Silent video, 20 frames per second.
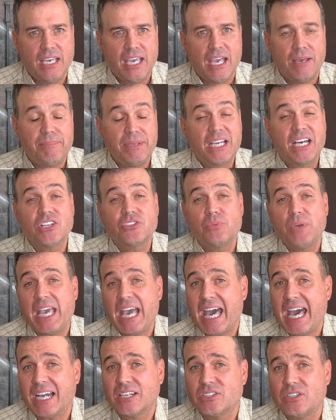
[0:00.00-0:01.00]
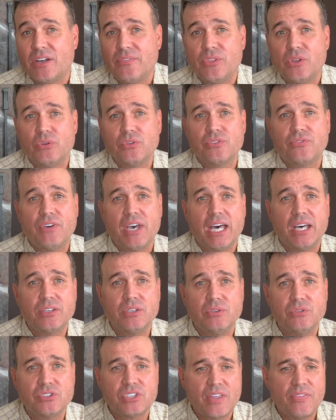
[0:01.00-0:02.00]
And because we act on those
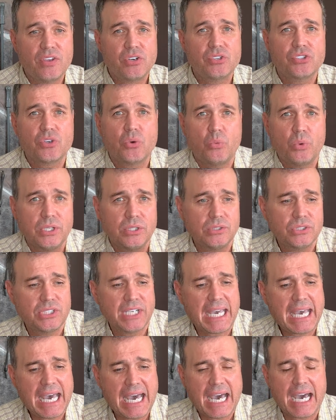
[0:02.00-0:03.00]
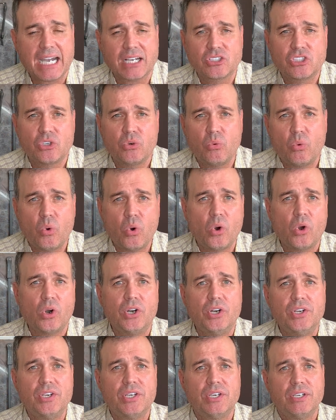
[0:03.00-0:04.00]
values and there's a will to act
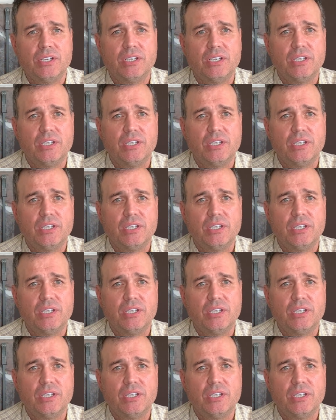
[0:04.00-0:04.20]
toward